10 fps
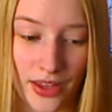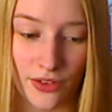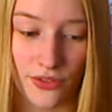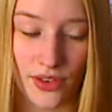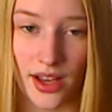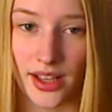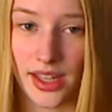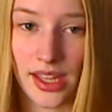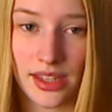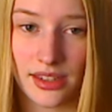if
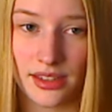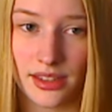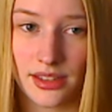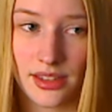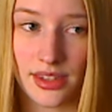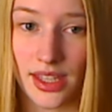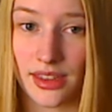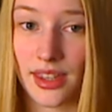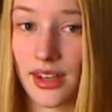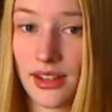I
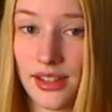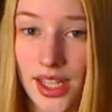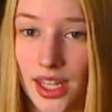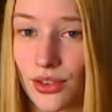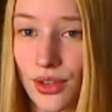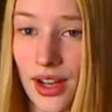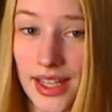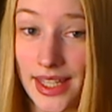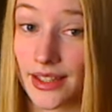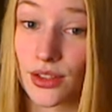think that either
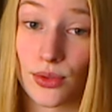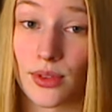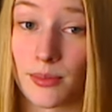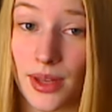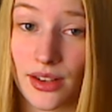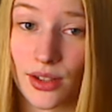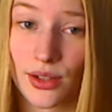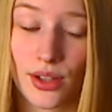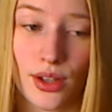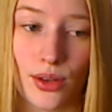I can't do them
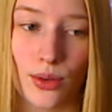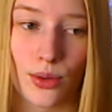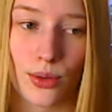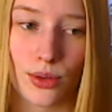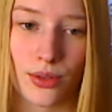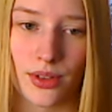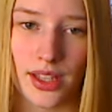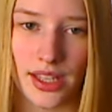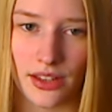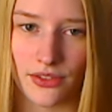better, or
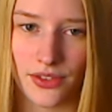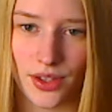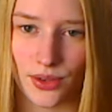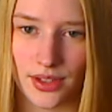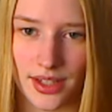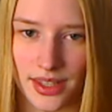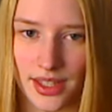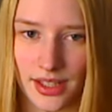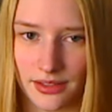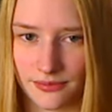if there's
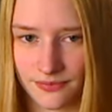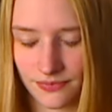nothing